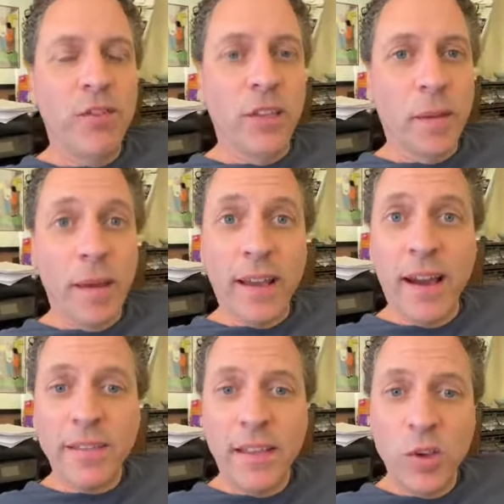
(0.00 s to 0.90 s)
if you like
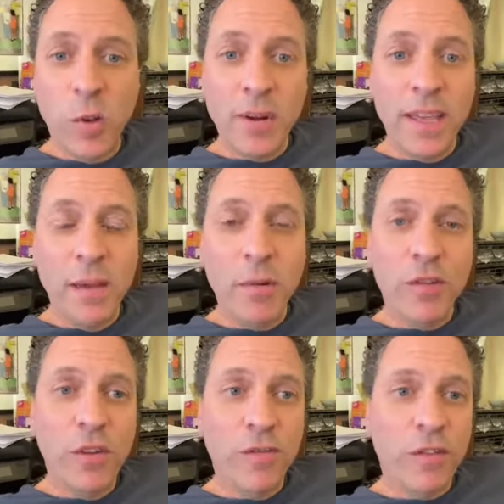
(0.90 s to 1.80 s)
my content and you want me to
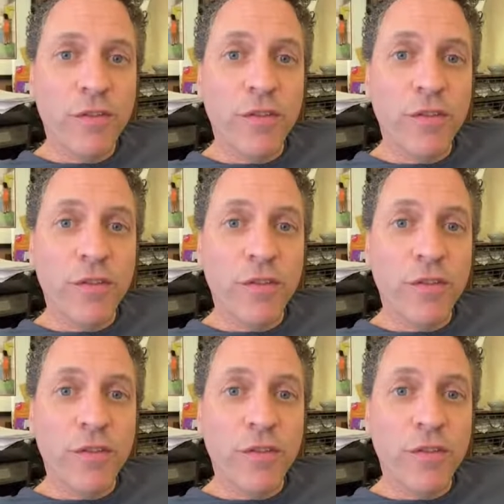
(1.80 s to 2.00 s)
email to you